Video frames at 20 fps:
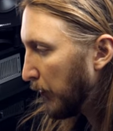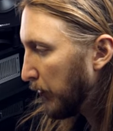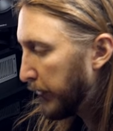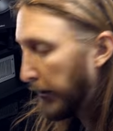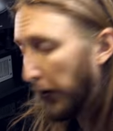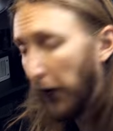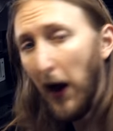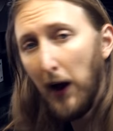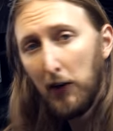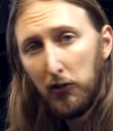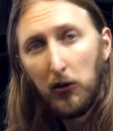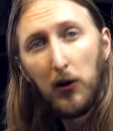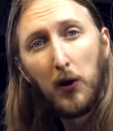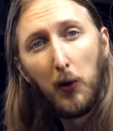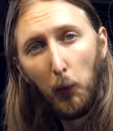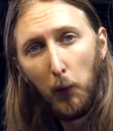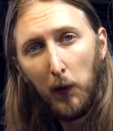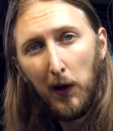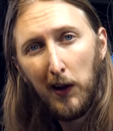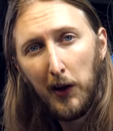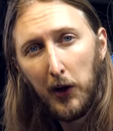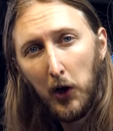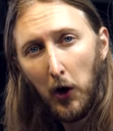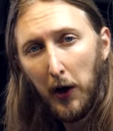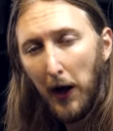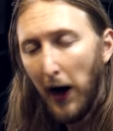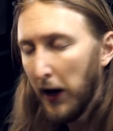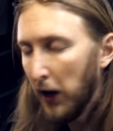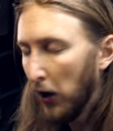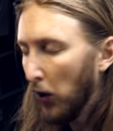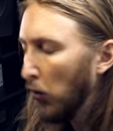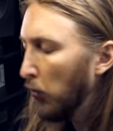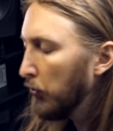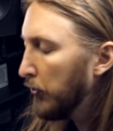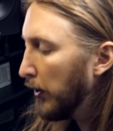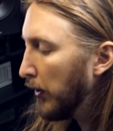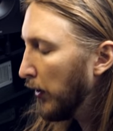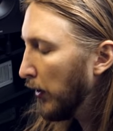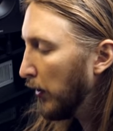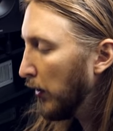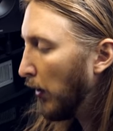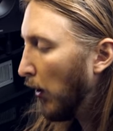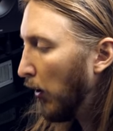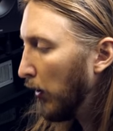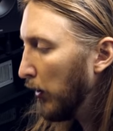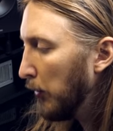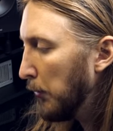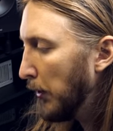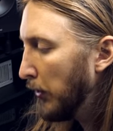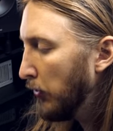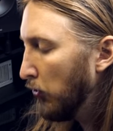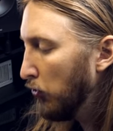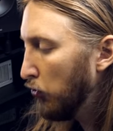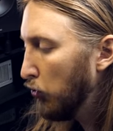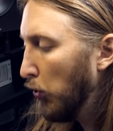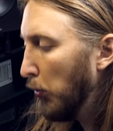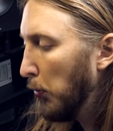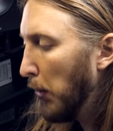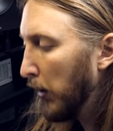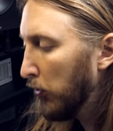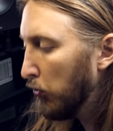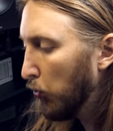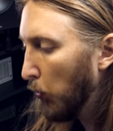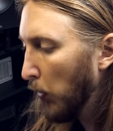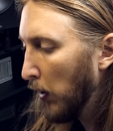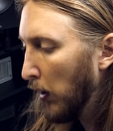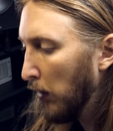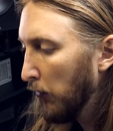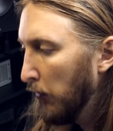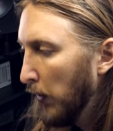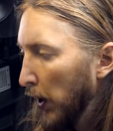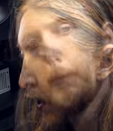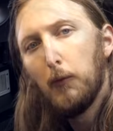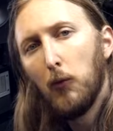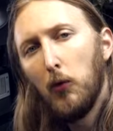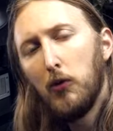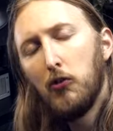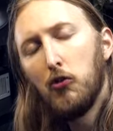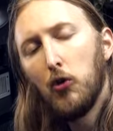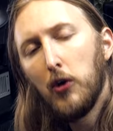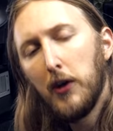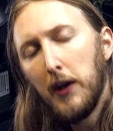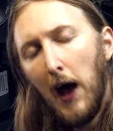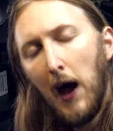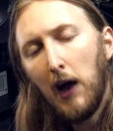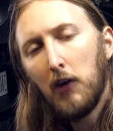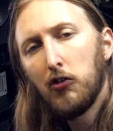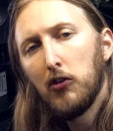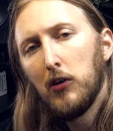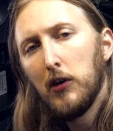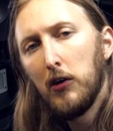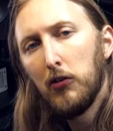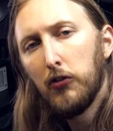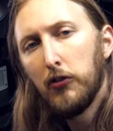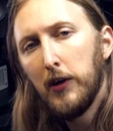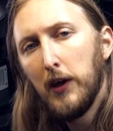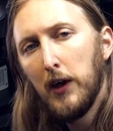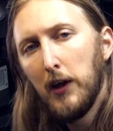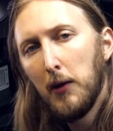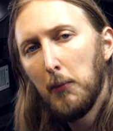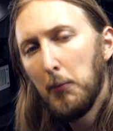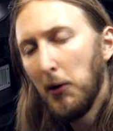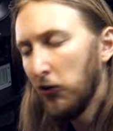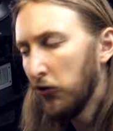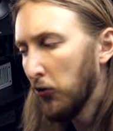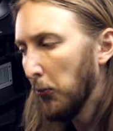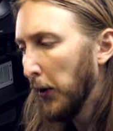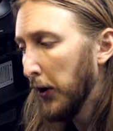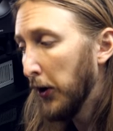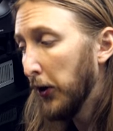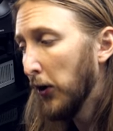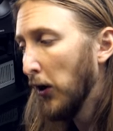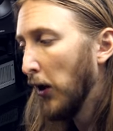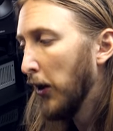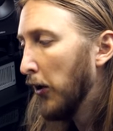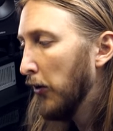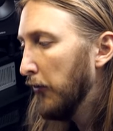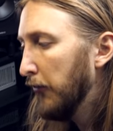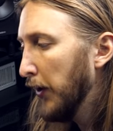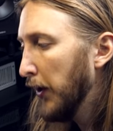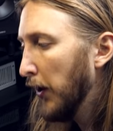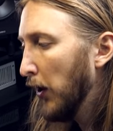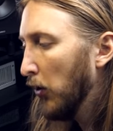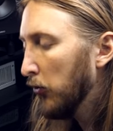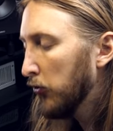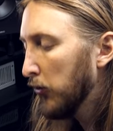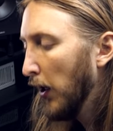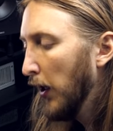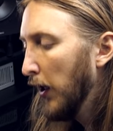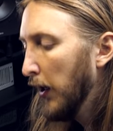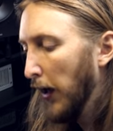they're actually really good. I own the Harley Benton 2x12, which you can actually see in a bunch of my earlier videos,